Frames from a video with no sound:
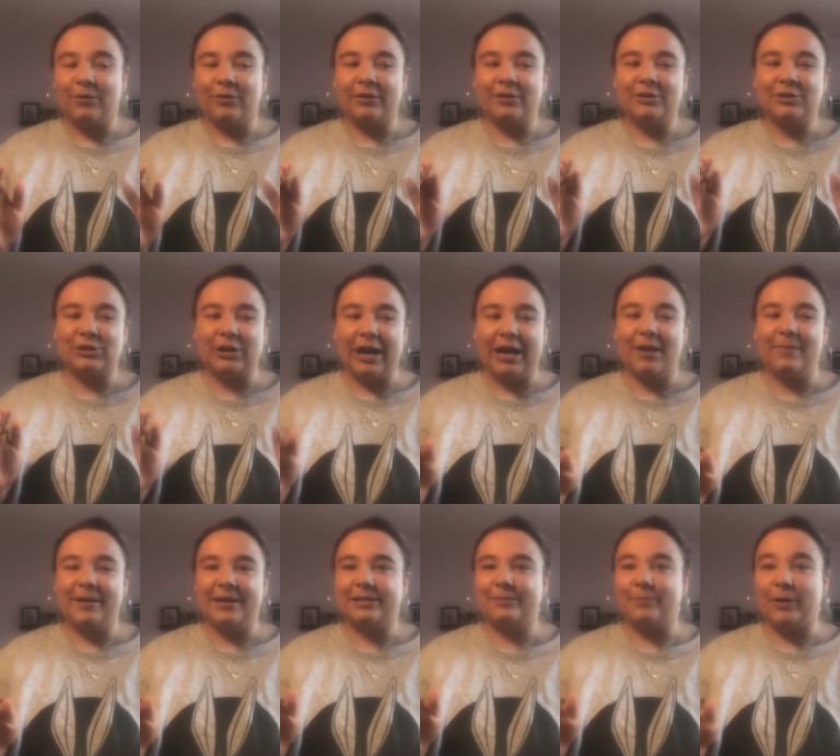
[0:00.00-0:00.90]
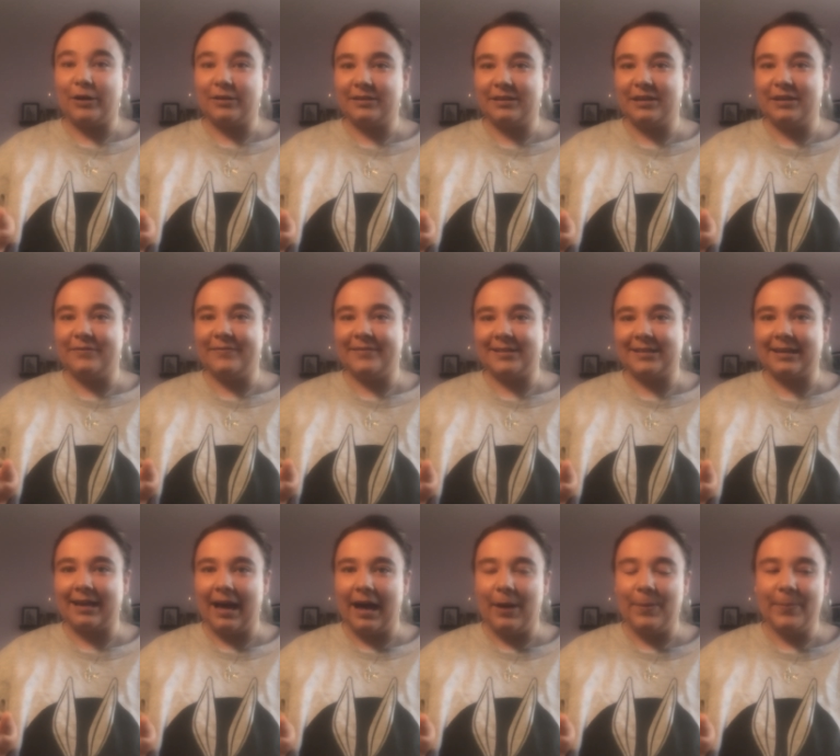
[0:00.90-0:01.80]
I'm going to try to be as positive as
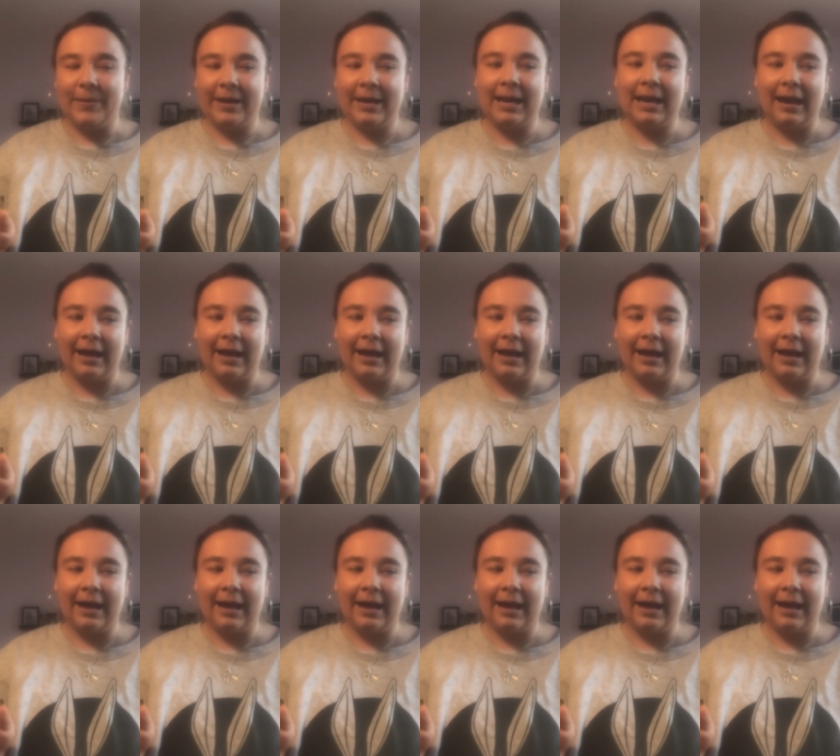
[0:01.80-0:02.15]
I can be,